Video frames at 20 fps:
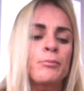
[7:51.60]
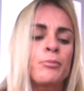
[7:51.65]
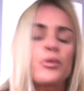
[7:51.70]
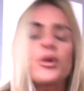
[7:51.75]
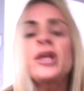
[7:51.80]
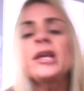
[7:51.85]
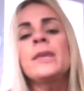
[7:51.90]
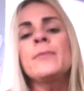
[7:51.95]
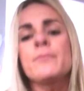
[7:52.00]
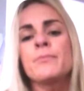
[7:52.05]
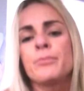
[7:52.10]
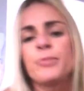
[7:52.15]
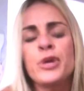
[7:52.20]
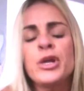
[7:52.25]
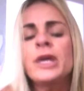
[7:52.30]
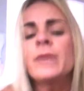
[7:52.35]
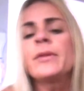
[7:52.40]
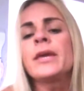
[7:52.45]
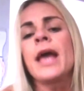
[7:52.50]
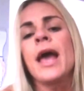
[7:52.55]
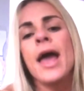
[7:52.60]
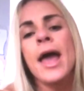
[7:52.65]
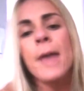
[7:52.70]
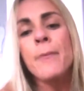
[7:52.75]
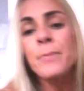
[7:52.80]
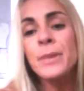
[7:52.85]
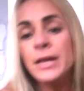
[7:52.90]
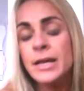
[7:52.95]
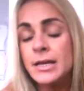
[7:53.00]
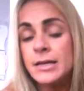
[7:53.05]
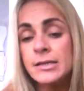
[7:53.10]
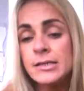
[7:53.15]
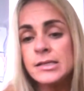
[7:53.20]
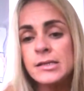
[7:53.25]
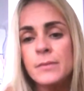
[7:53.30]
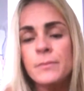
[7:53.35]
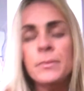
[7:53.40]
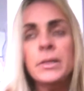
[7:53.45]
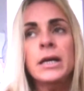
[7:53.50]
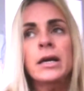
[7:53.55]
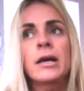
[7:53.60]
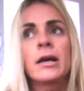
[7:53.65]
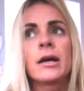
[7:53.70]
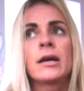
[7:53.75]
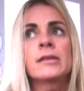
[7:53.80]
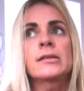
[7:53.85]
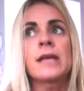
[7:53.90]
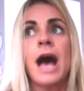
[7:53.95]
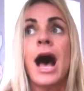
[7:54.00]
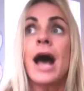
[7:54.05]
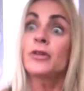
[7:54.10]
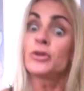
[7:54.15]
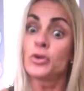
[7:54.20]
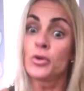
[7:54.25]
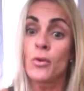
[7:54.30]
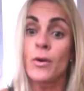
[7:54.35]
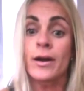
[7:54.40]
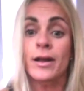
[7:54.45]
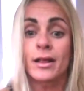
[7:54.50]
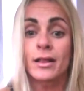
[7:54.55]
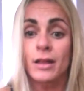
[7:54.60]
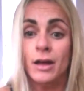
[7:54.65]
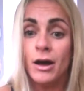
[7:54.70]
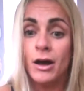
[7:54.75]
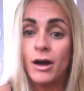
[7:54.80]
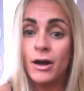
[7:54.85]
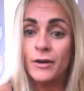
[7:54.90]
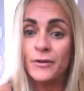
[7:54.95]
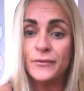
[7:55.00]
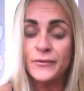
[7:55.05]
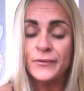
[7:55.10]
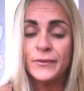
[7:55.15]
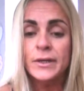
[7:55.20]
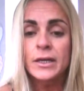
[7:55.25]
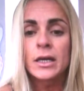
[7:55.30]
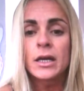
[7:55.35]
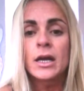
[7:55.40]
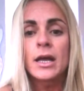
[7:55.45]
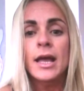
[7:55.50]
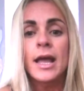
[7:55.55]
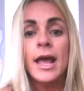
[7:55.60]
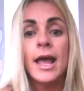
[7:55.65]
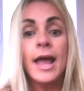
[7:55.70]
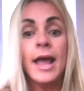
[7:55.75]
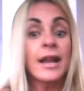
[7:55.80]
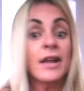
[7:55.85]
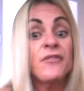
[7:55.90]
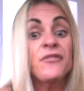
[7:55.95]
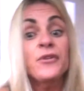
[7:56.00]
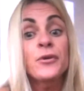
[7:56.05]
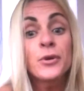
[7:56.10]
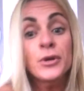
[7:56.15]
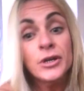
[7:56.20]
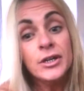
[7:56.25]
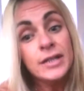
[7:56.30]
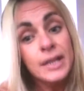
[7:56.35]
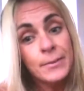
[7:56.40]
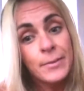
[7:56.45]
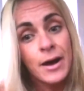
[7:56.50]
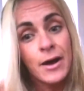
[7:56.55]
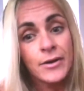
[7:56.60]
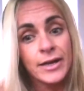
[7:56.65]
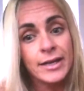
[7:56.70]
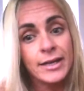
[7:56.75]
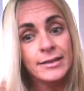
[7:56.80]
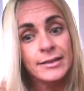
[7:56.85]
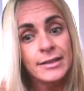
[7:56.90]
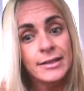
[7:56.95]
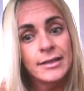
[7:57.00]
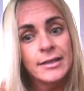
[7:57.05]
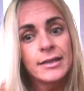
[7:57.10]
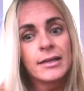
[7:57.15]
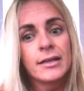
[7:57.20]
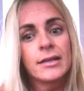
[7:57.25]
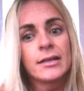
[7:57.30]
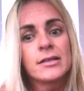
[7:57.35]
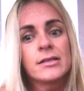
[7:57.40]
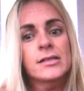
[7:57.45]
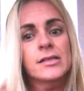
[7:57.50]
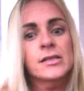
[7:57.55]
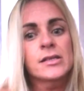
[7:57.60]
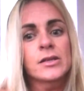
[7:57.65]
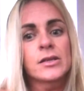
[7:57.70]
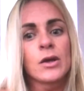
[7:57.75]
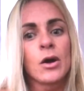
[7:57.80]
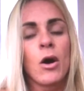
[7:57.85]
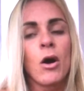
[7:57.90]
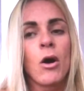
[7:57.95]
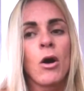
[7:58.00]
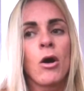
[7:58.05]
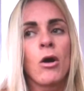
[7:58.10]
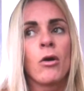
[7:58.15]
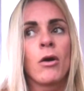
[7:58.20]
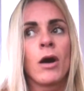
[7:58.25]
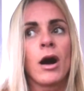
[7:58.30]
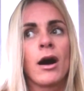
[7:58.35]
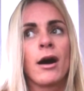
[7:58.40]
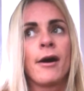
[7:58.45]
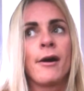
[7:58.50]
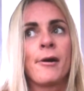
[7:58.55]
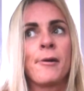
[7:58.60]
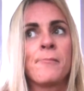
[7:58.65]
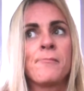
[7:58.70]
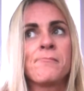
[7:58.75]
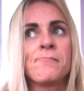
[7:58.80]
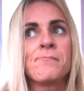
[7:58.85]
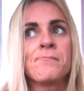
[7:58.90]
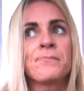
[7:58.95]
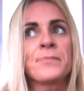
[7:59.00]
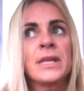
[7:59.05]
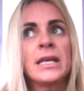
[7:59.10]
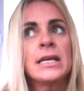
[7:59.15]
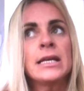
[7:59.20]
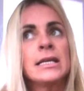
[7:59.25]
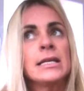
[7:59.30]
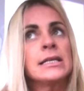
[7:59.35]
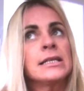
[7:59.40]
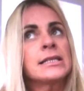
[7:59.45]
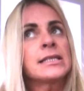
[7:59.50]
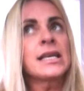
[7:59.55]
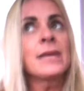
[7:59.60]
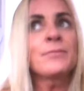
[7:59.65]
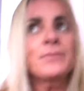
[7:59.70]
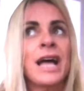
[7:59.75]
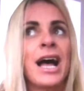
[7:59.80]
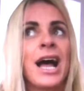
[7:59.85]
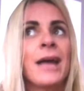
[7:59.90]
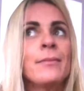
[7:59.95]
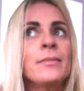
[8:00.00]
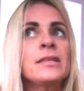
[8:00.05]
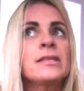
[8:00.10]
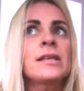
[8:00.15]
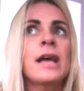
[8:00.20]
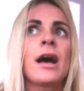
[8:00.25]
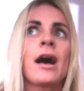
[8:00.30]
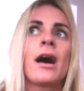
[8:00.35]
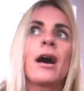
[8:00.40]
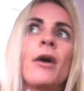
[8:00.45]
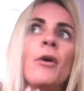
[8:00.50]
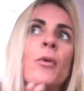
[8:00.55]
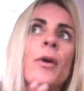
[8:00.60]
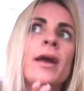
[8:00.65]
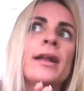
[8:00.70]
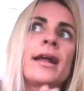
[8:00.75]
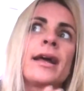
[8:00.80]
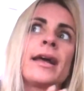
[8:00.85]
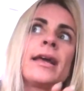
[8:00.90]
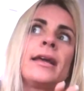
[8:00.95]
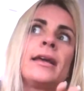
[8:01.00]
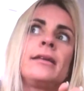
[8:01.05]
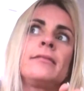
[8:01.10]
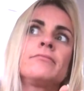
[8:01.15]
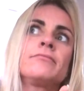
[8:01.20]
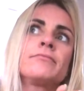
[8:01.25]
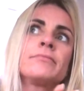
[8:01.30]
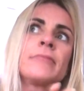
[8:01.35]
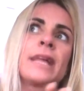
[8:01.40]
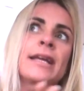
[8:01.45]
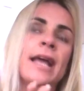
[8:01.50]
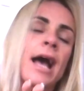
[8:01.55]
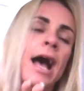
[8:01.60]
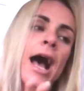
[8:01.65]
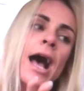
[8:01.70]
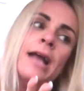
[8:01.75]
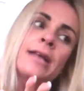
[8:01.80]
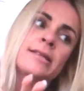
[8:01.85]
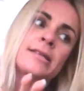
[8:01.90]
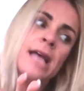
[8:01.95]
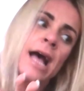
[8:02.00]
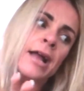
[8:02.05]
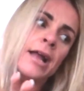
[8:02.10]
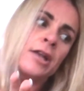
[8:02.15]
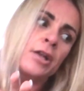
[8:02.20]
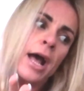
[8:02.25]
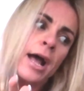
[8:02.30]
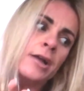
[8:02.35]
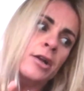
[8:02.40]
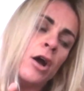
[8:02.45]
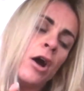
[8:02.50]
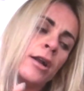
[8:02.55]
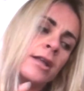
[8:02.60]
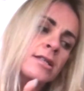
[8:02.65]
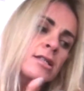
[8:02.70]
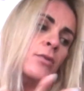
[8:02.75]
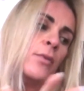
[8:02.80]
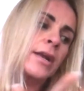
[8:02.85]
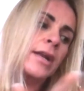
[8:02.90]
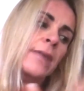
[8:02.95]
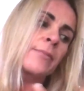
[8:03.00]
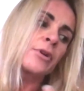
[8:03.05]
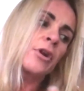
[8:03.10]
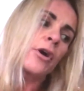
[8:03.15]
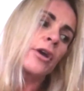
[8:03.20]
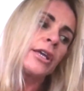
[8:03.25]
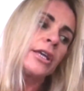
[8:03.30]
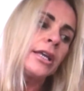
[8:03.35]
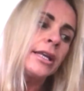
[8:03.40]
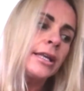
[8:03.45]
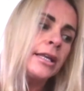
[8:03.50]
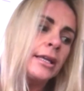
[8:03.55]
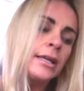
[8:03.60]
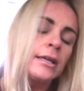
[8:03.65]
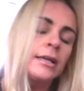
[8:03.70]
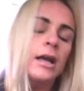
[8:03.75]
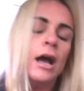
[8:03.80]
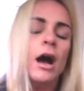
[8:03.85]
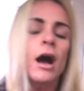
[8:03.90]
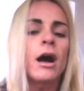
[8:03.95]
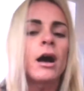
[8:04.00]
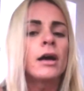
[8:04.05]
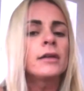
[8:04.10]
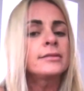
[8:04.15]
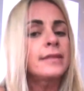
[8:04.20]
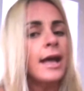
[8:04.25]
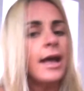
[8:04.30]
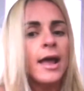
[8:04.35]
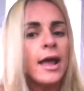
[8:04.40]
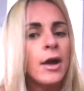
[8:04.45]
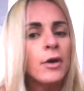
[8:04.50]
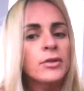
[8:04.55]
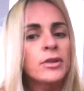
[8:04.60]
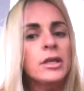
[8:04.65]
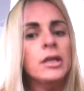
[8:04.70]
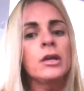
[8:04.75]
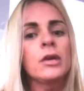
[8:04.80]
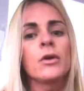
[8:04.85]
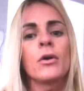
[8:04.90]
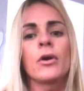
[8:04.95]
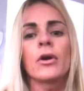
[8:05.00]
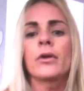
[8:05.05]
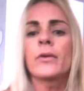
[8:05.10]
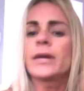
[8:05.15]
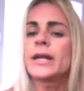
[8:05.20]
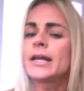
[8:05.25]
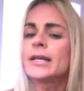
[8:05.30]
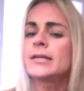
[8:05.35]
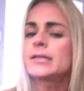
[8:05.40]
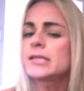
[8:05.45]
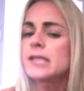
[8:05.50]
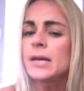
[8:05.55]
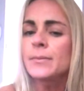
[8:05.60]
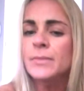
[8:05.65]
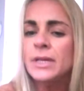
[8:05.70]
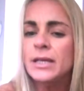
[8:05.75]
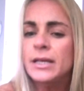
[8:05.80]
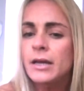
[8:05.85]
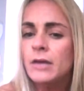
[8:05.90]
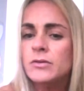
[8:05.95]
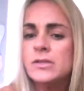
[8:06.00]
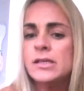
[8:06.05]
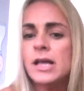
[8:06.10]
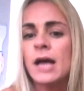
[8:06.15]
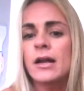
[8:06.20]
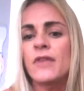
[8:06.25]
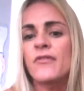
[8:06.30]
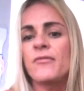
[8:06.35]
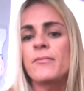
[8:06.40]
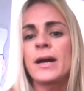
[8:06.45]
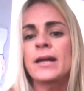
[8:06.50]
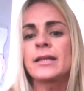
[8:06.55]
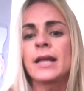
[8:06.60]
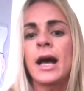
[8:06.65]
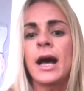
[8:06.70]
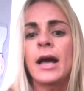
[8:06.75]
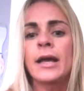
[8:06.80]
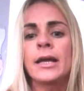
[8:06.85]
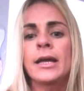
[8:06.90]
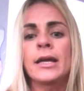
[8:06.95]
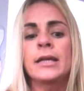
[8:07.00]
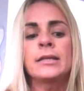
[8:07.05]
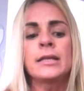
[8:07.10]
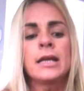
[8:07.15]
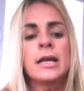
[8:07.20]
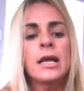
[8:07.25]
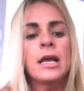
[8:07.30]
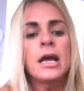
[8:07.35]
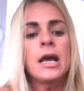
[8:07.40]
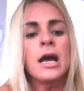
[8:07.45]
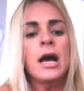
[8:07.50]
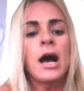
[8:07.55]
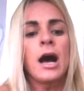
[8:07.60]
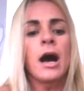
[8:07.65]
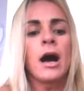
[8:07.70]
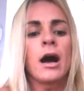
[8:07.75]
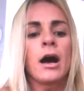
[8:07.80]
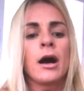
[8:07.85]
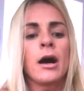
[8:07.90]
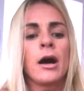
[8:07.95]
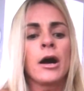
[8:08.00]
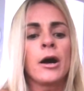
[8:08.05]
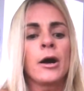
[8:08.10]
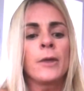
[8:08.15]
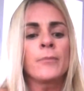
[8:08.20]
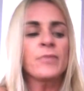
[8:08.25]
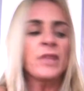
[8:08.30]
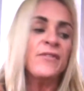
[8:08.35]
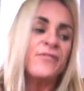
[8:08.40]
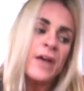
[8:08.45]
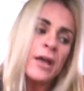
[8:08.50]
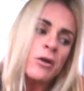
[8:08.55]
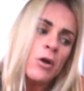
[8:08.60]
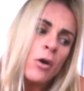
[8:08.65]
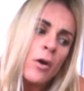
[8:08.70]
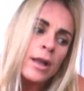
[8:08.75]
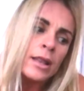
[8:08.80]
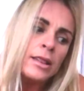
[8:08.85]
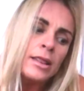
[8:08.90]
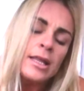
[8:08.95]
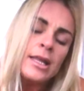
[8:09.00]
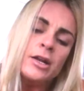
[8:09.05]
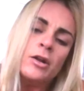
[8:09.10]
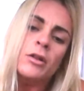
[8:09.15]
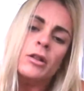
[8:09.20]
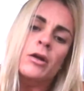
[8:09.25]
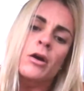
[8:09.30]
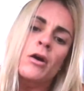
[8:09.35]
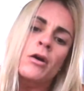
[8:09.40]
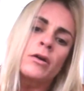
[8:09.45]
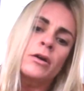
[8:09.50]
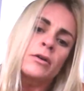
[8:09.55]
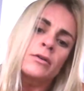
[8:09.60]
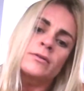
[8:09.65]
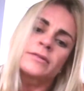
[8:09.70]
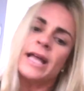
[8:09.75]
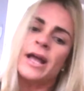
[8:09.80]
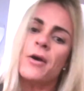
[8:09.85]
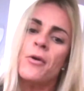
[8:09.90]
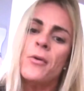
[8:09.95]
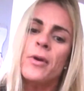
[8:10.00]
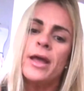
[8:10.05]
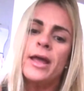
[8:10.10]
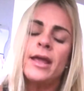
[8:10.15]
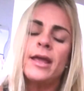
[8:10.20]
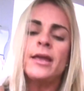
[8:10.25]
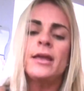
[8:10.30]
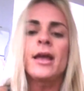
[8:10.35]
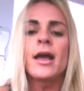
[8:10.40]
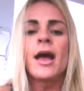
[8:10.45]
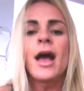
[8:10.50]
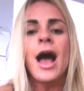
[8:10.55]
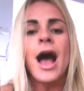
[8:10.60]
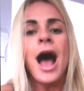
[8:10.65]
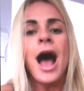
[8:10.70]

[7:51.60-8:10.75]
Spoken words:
Bringing me happiness because I do what I love and I feel good about it. So sometimes when I notice when I'm not eating that healthy or when I eat something outside of my diet, if I go a little longer in that way,